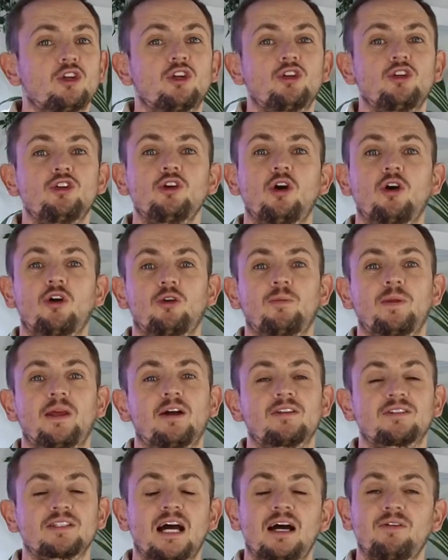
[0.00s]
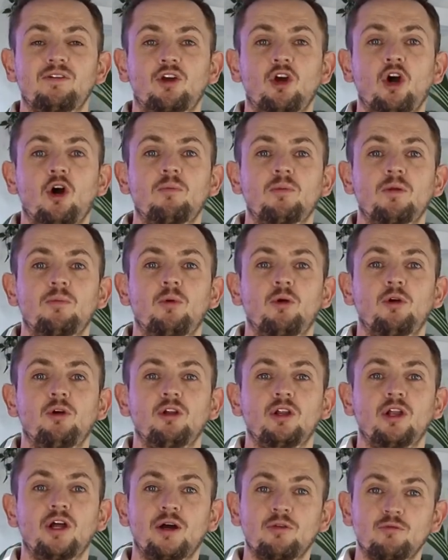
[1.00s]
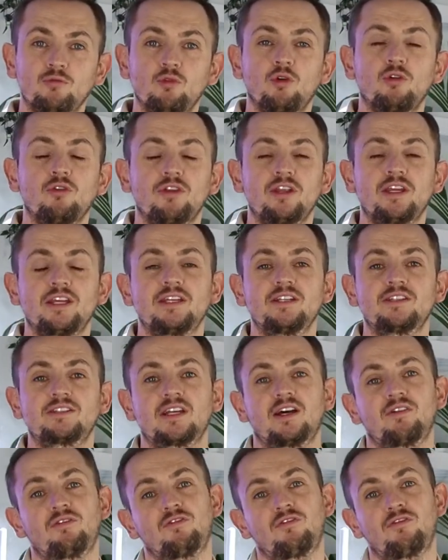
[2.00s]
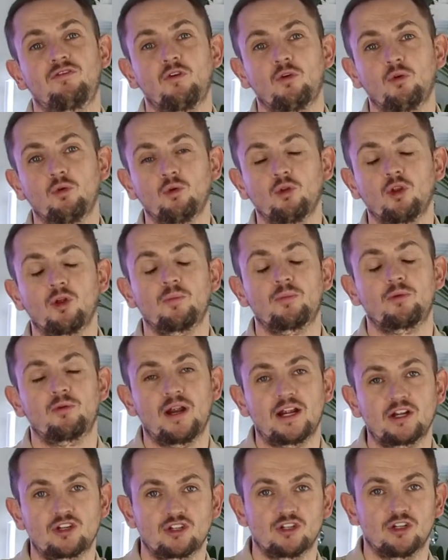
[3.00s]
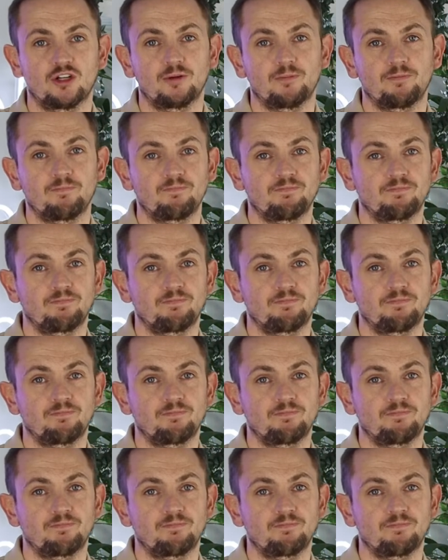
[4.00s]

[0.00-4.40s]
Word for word: you're not going to be able to have a combi boiler and run these at full pressure.